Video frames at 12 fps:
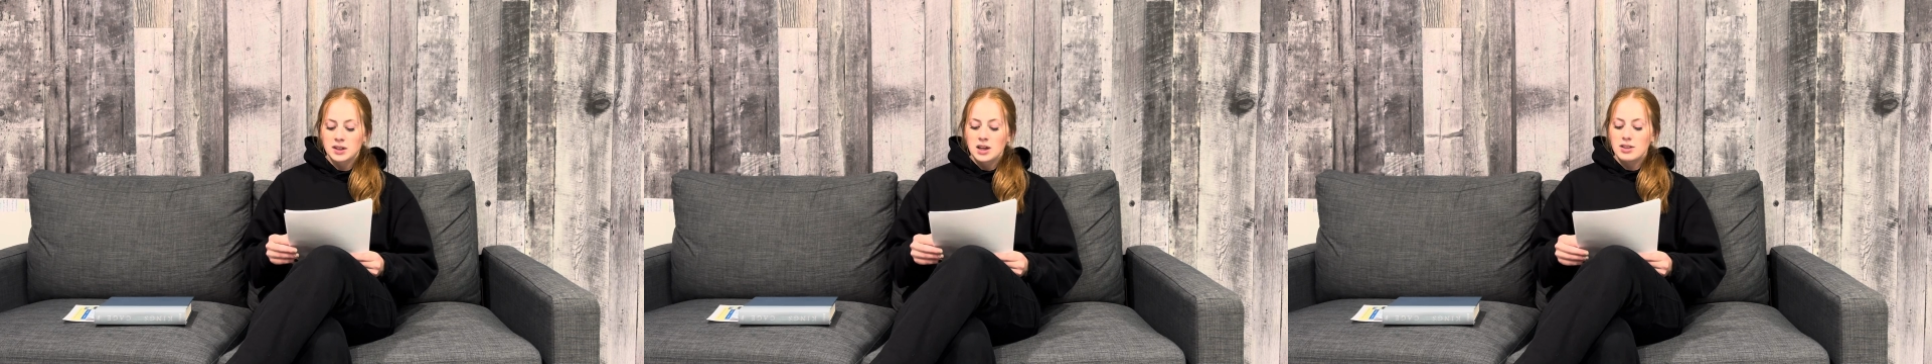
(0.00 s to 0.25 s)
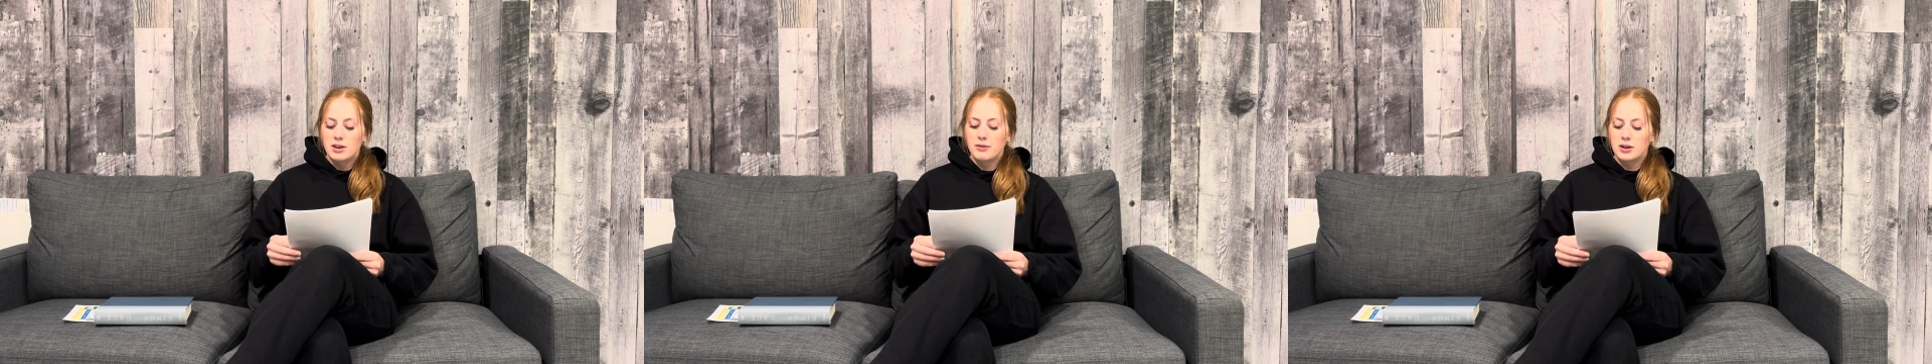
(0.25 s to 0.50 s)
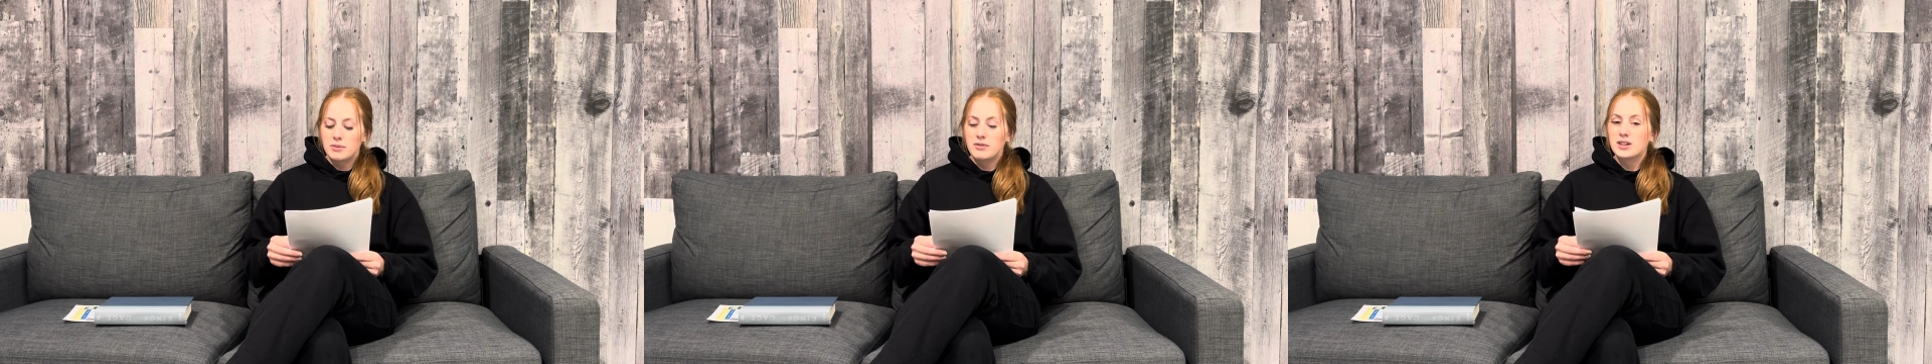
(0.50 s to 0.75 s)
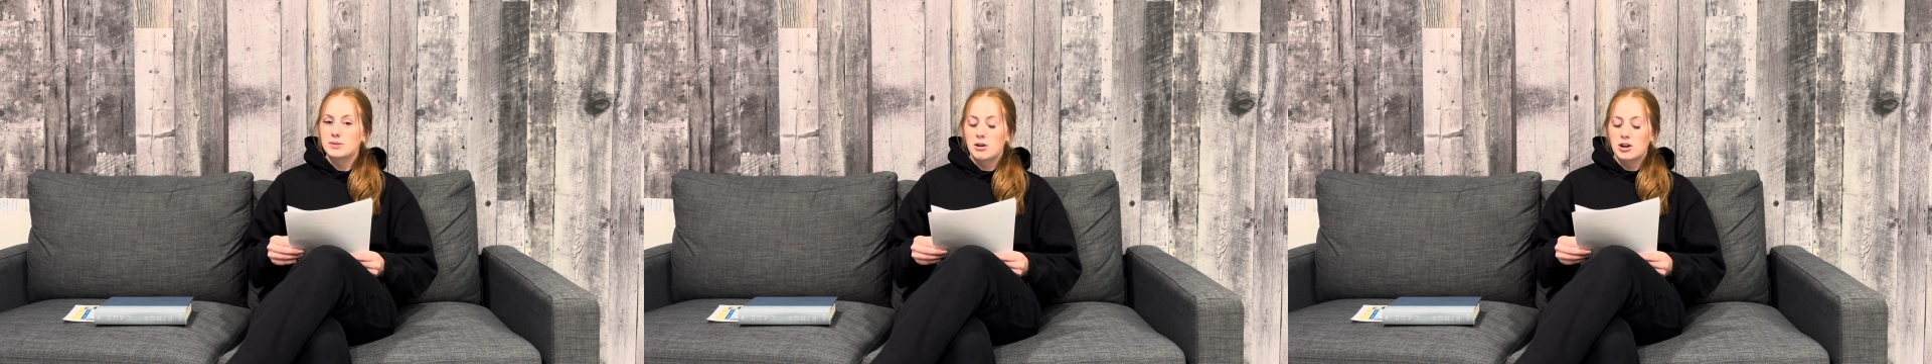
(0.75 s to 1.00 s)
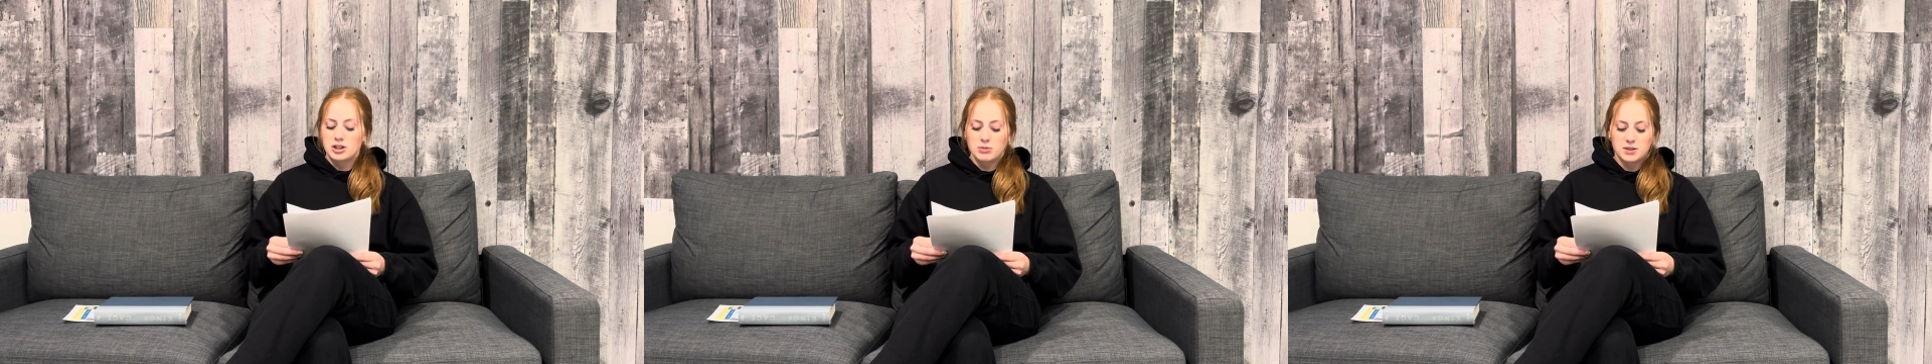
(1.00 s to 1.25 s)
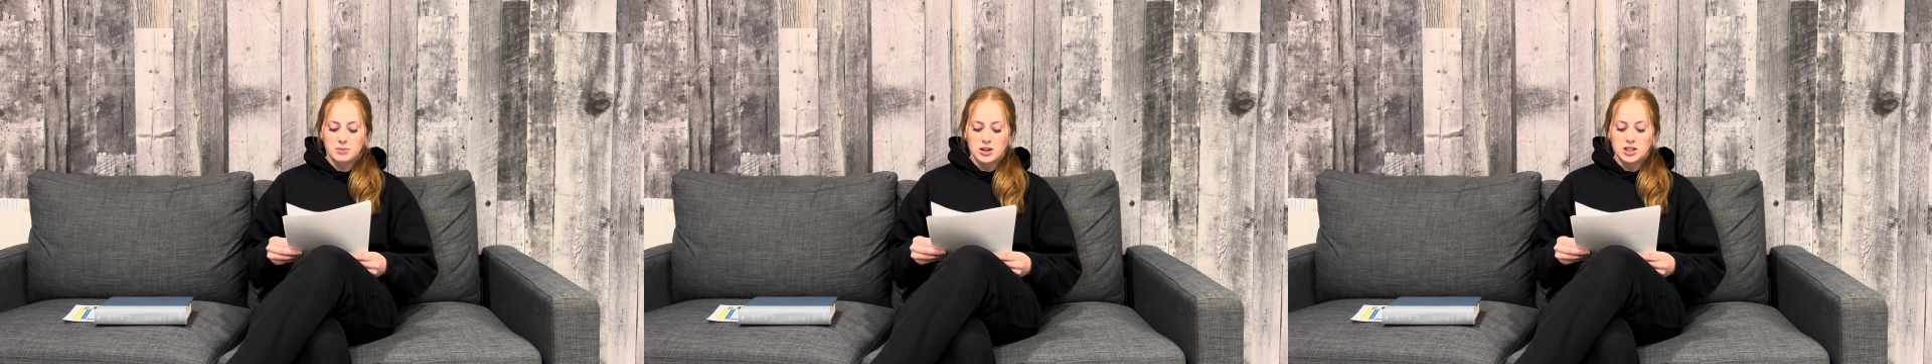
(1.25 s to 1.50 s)
Their freedom of expression was
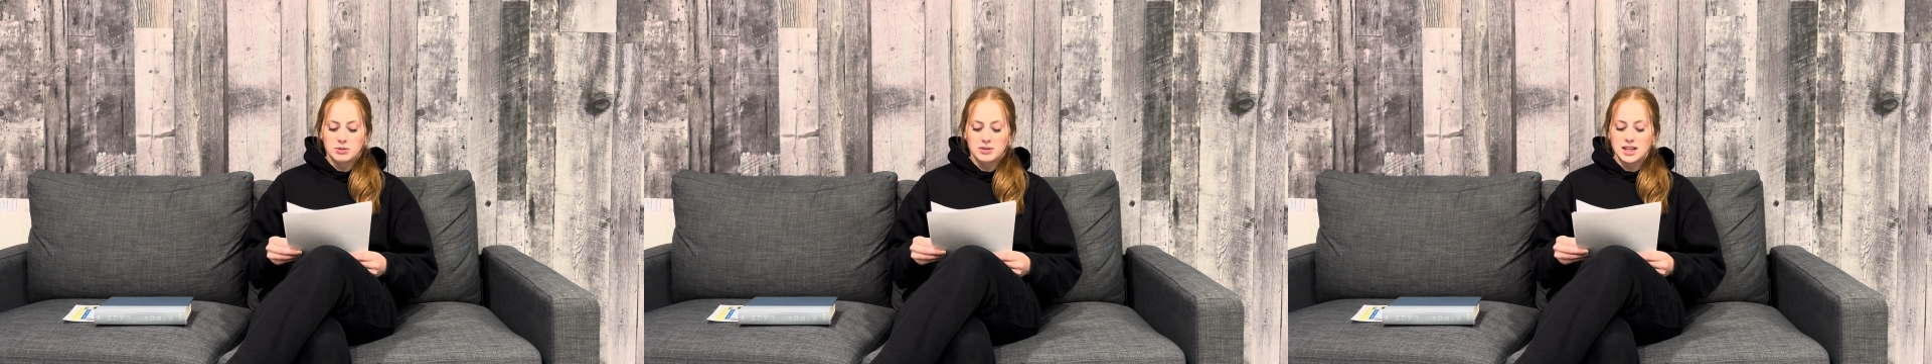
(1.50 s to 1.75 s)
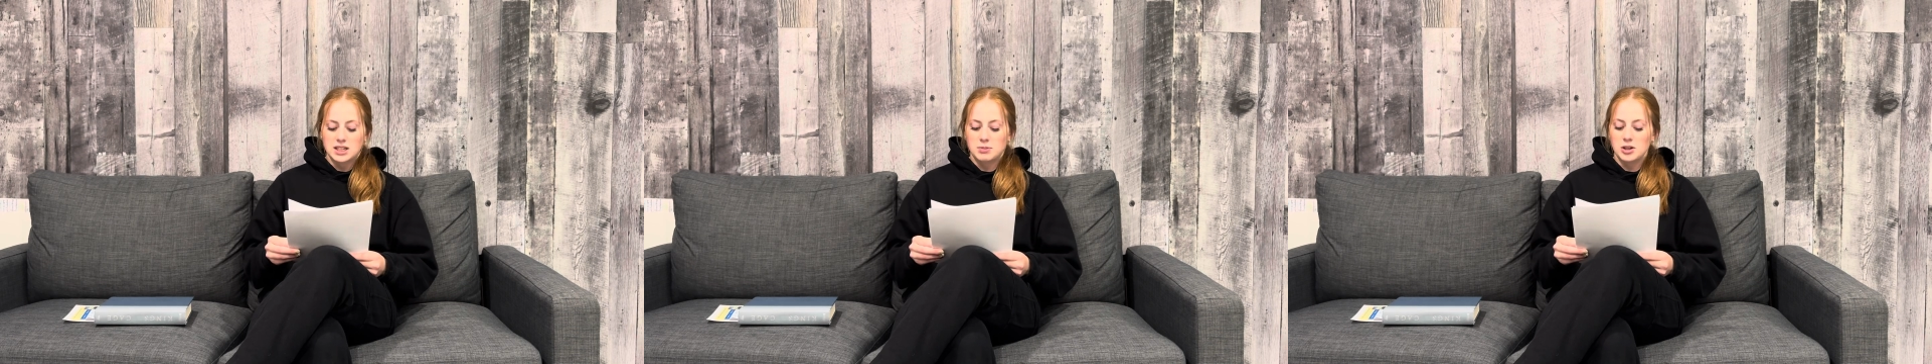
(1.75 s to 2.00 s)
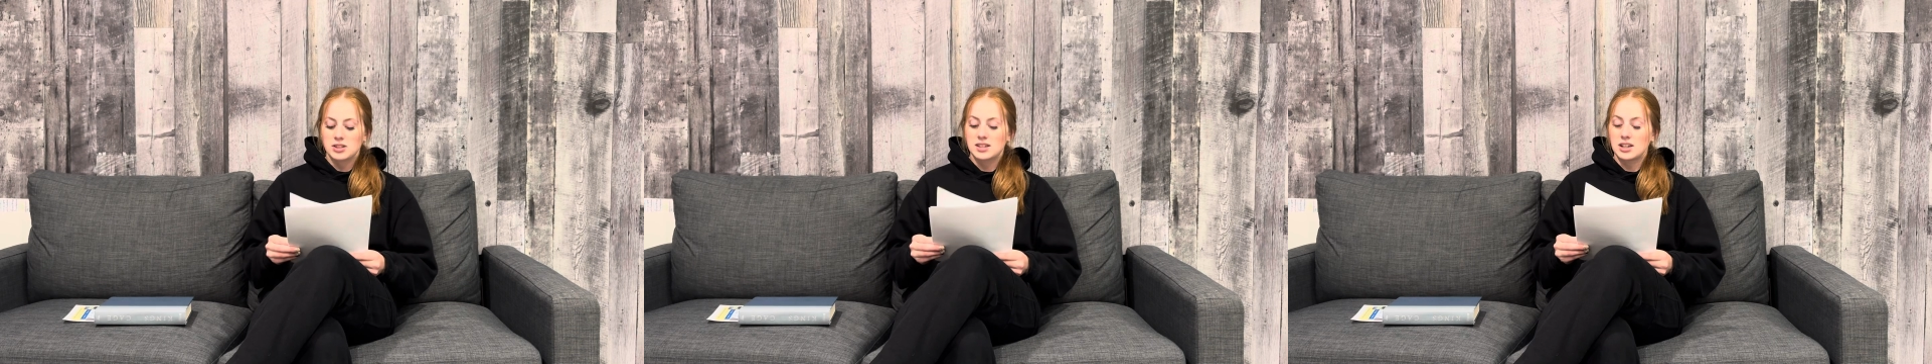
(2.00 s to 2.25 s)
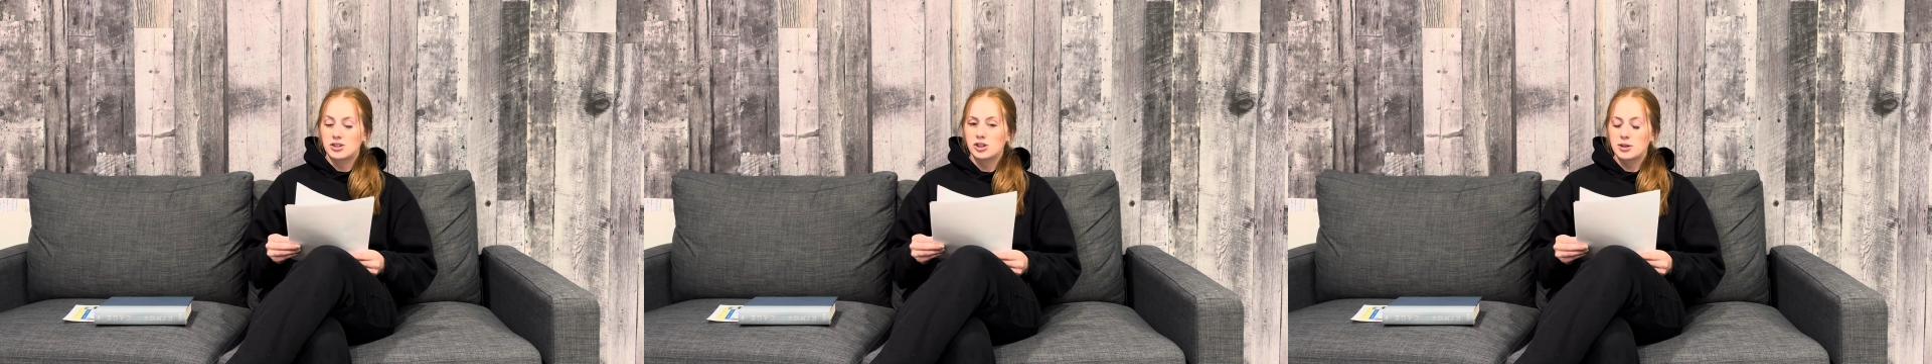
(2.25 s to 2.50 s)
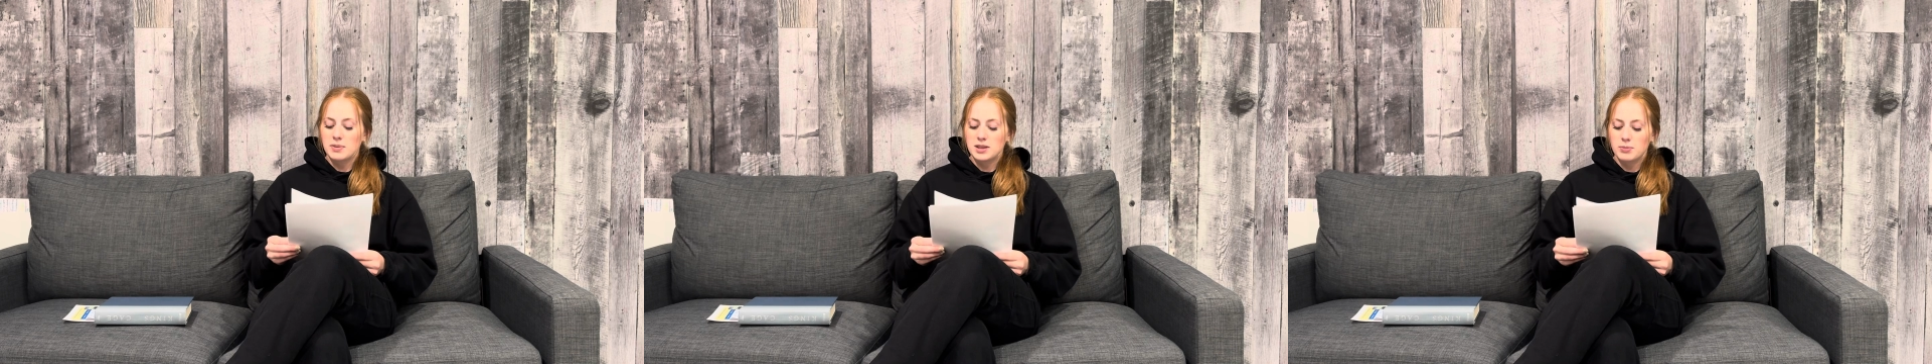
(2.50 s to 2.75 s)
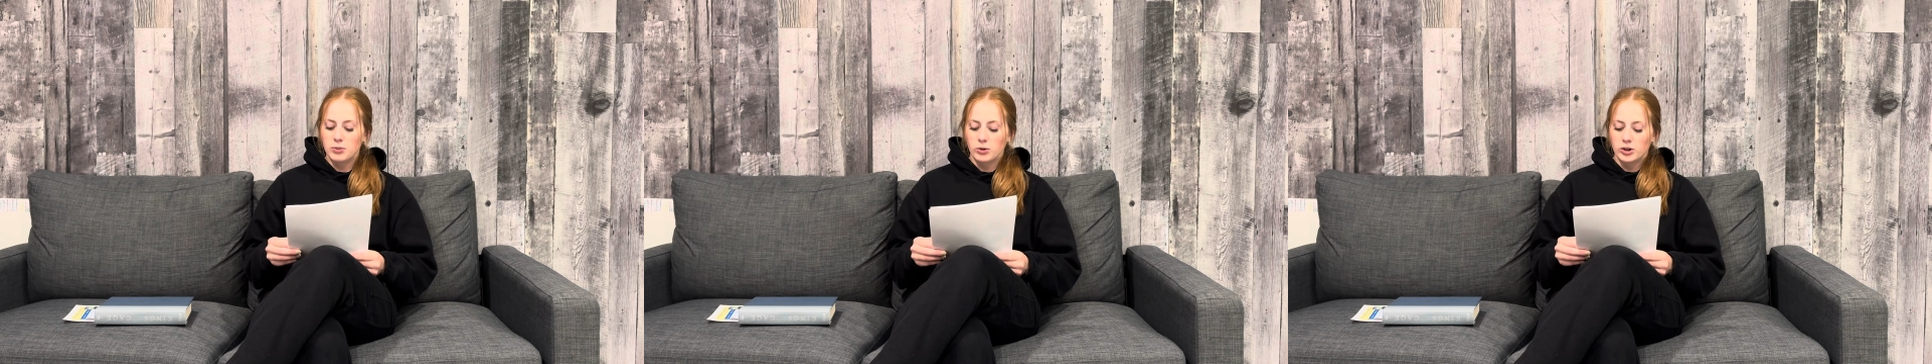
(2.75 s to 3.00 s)
breached when they experienced censorship at the
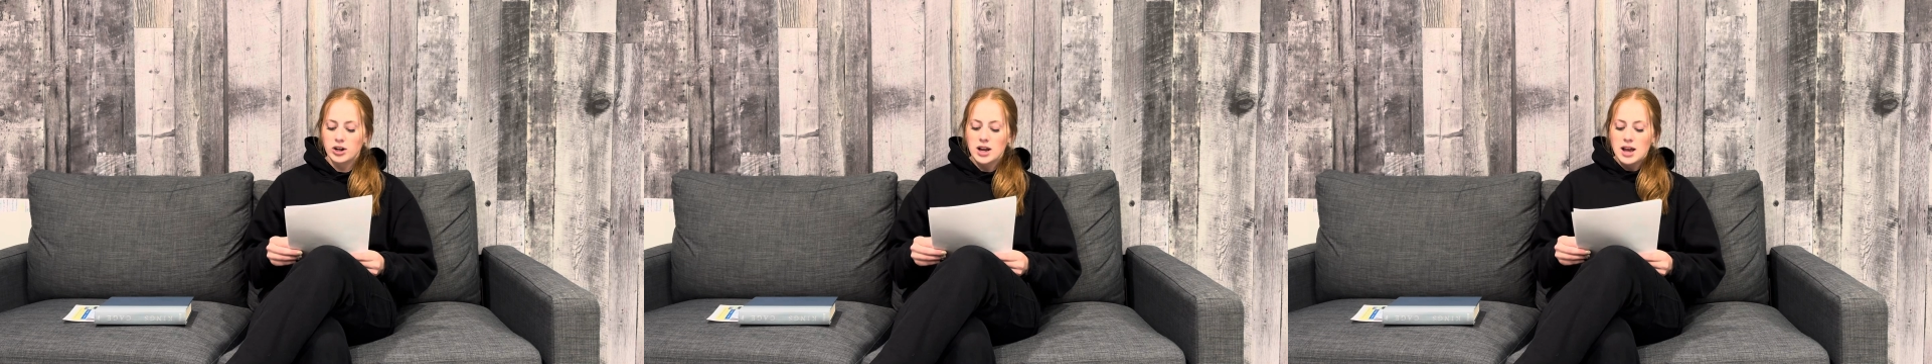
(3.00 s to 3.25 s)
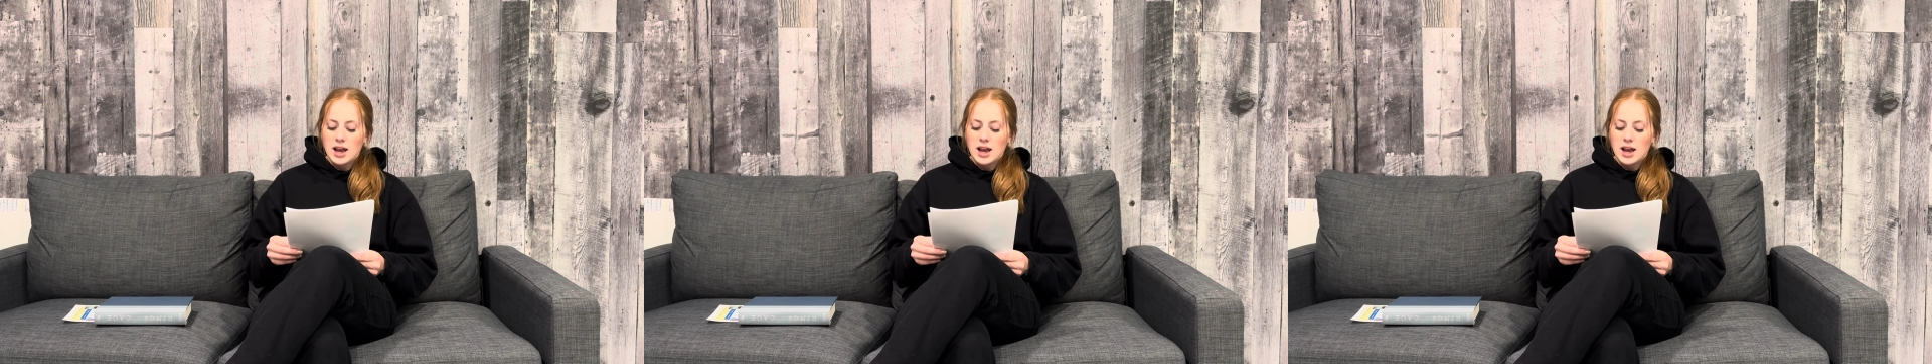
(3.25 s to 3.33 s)
border